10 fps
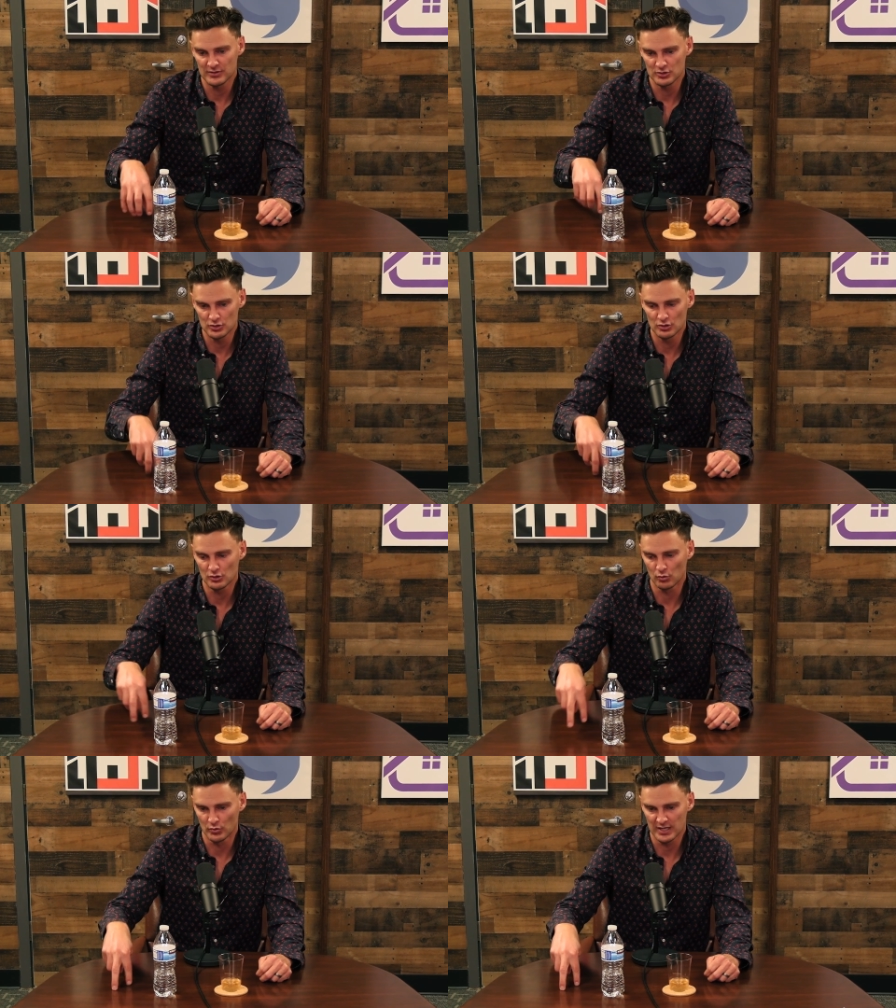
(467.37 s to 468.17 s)
the New
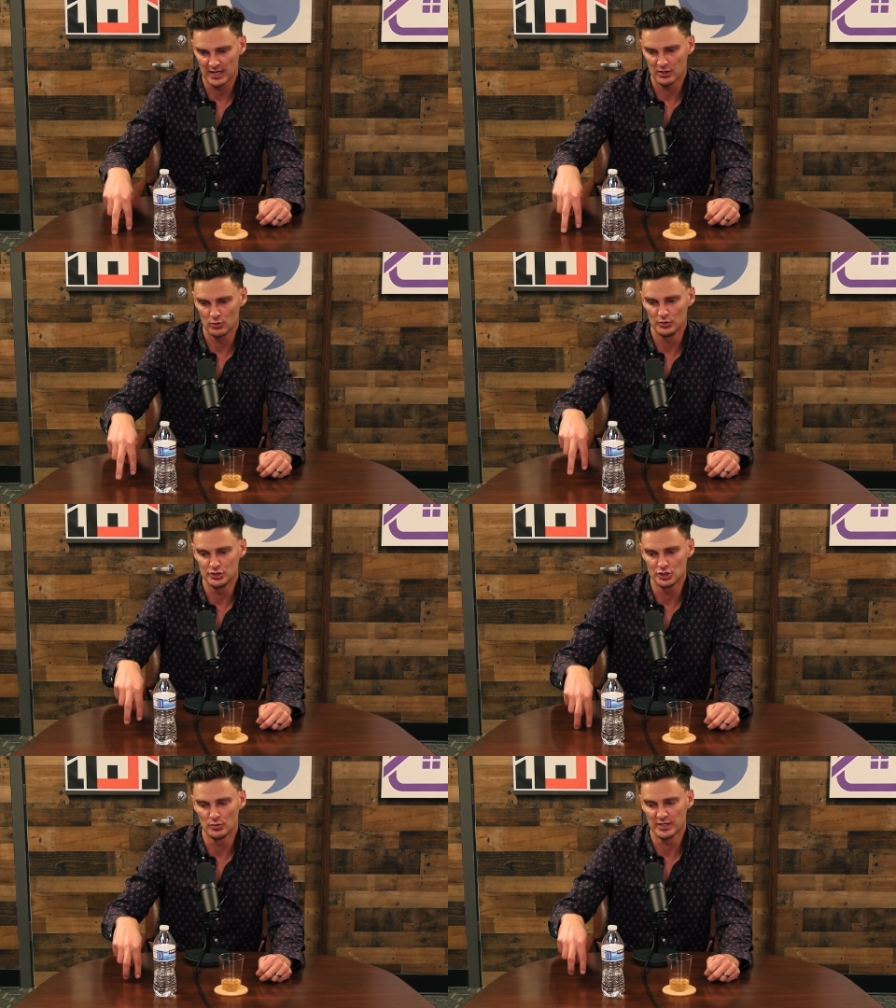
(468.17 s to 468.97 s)
York R E A who were
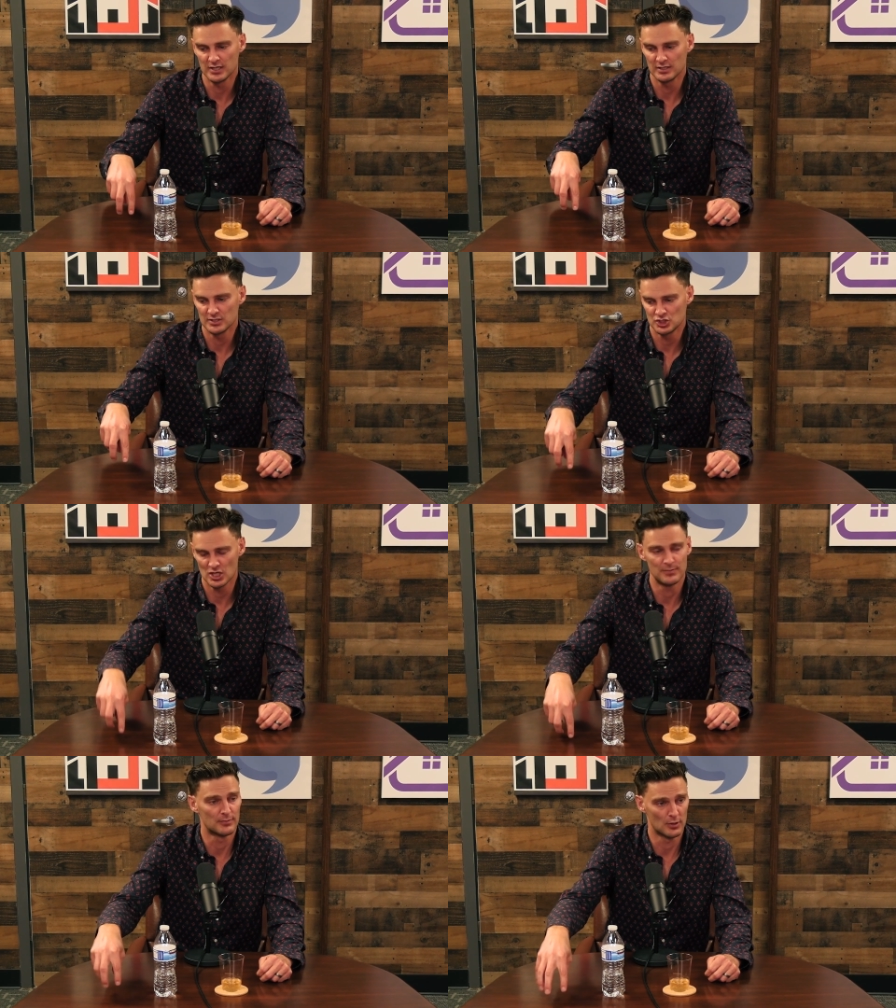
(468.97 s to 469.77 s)
doing
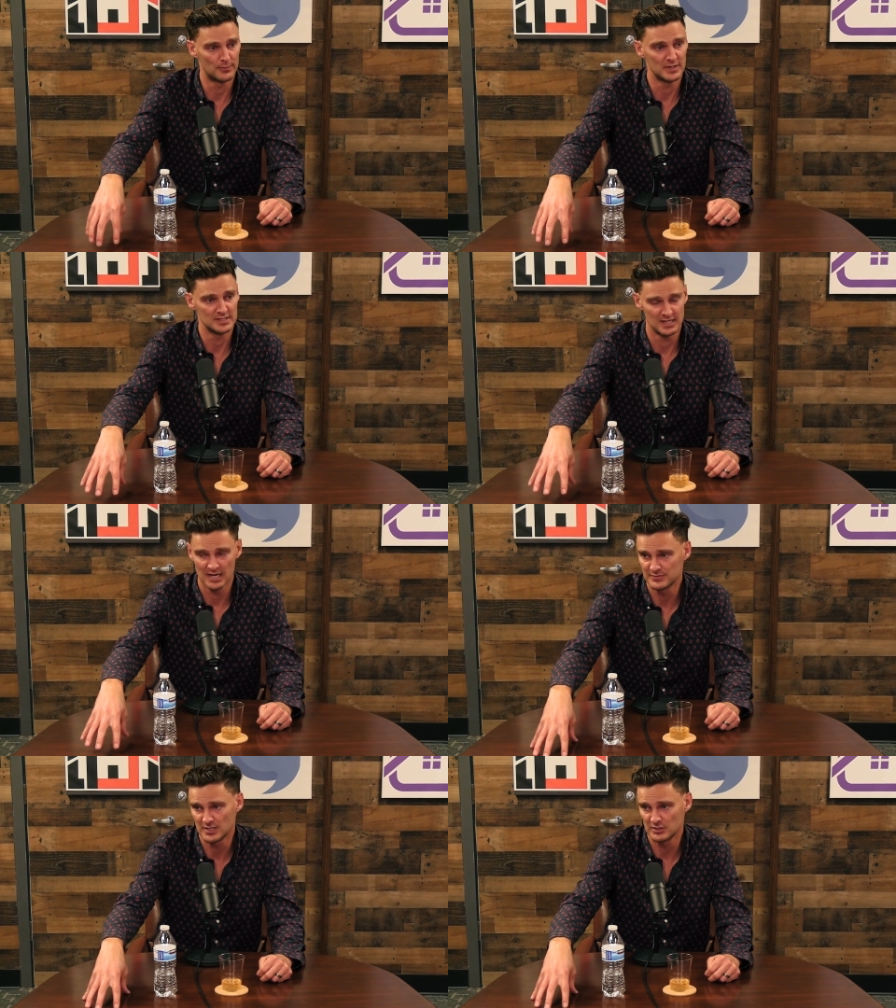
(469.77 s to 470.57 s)
cheaper properties in
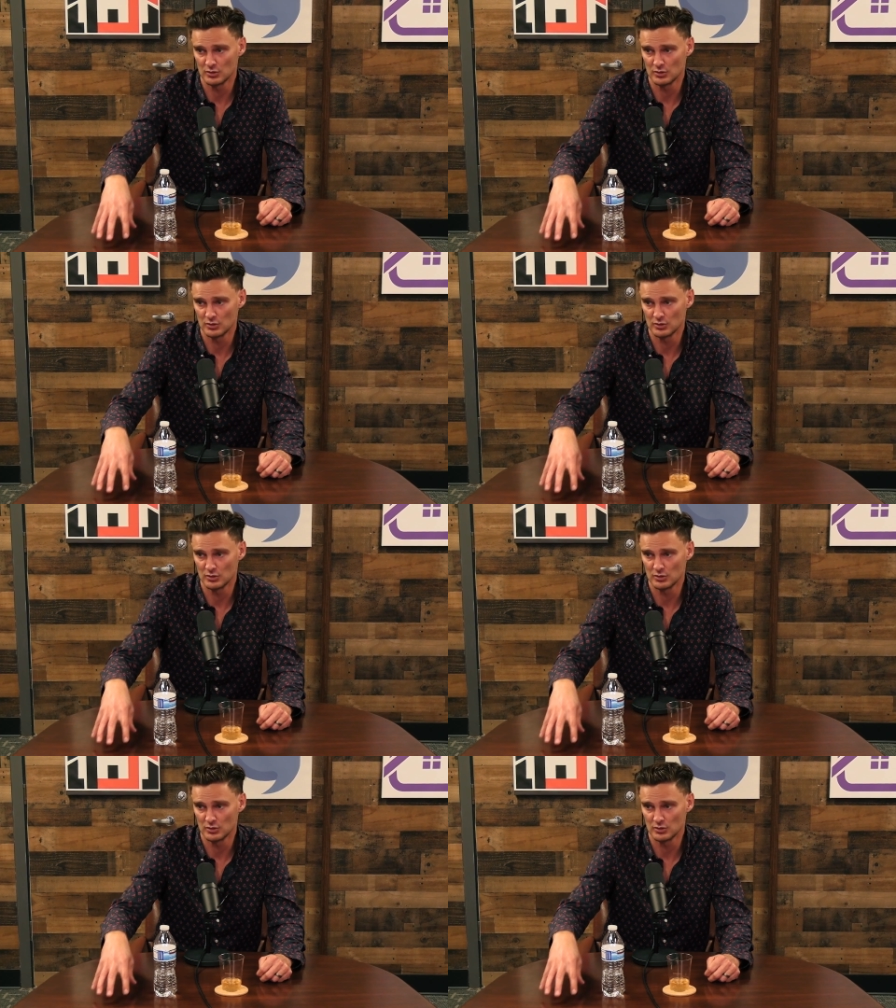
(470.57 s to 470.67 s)
upstate